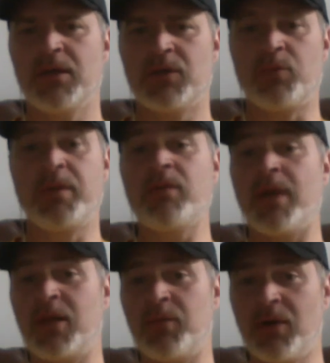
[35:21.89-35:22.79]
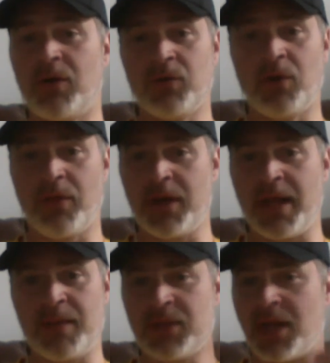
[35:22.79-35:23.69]
So be ready to be called all the
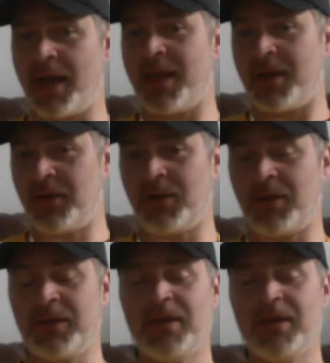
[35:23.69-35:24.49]
names that I get called.